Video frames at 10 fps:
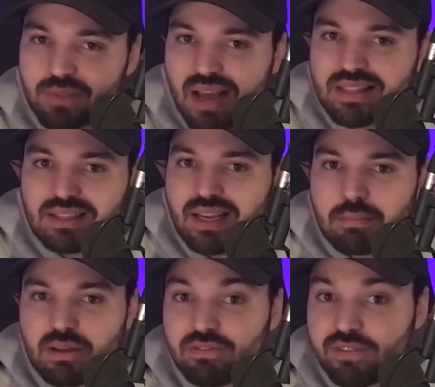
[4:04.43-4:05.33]
I think that
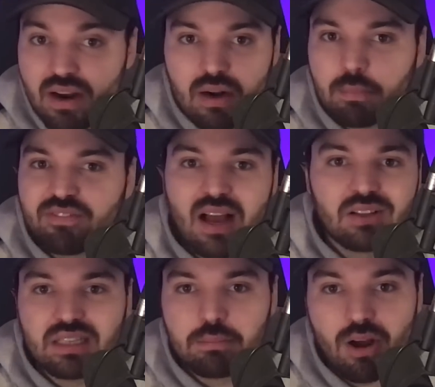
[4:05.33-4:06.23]
can be very
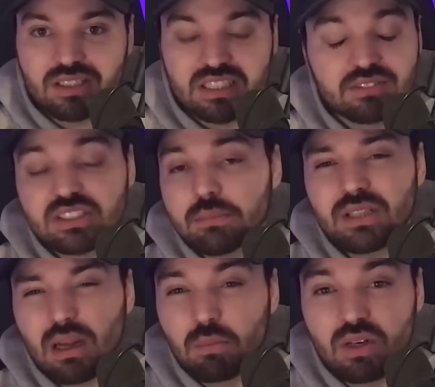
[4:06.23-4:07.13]
profoundly positive,
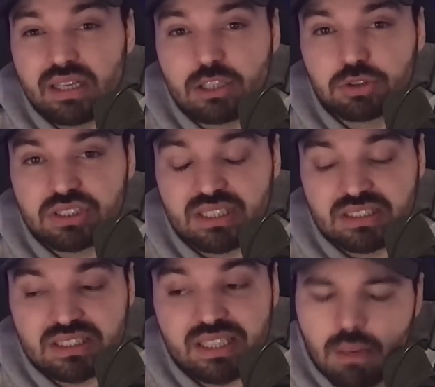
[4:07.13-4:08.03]
something I'm really interested in
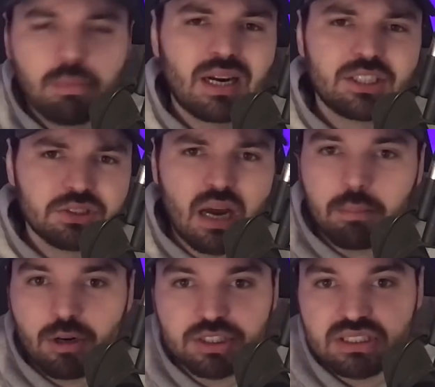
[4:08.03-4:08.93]
seeing. But I do not
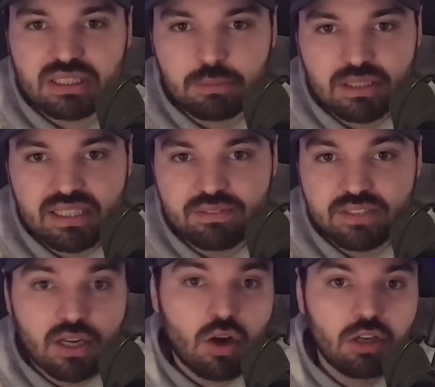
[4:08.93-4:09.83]
personally believe
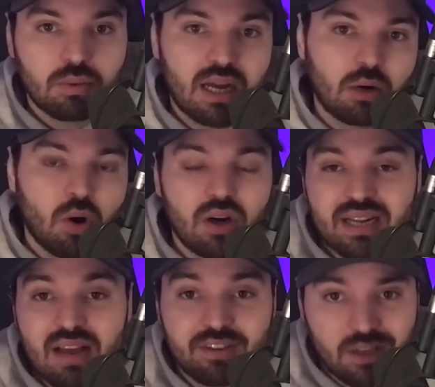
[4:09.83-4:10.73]
that Colorado
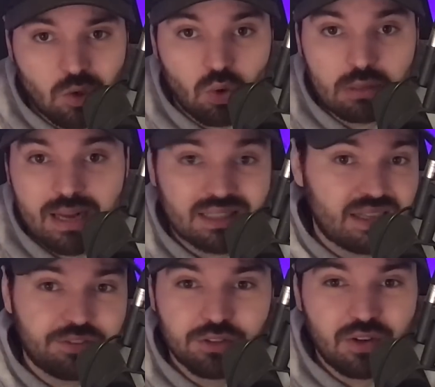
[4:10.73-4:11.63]
already having a quarterback
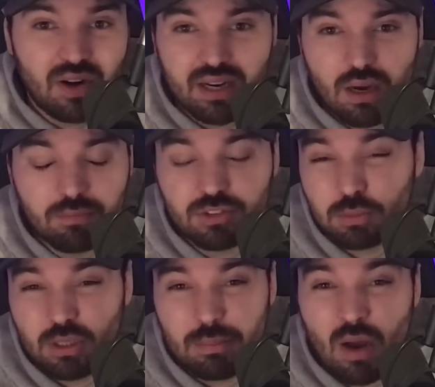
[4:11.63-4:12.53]
they feel very
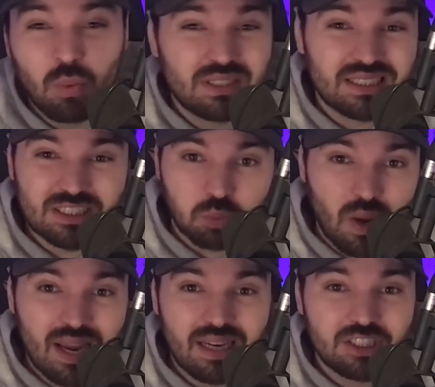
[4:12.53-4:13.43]
comfortable about would
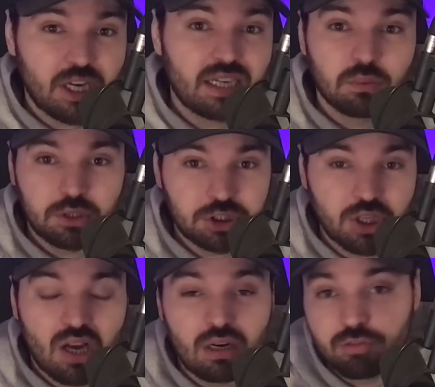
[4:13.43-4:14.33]
dissuade Jaden
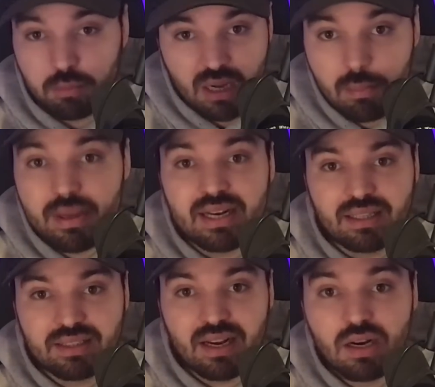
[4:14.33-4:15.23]
Rashada from
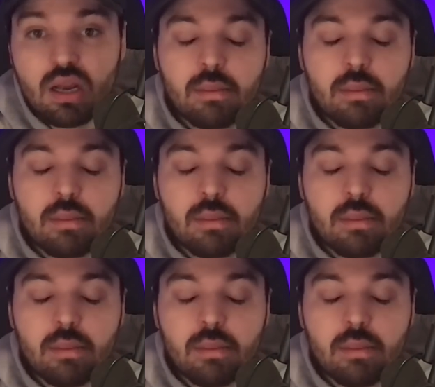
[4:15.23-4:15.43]
committing there.